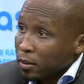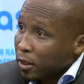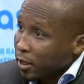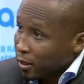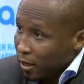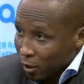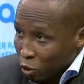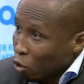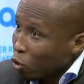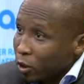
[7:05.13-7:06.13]
He has
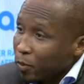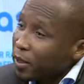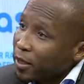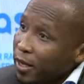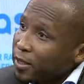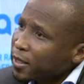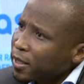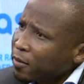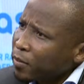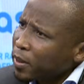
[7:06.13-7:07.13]
always been there since
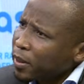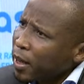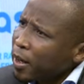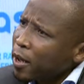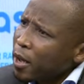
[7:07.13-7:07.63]
I've been there.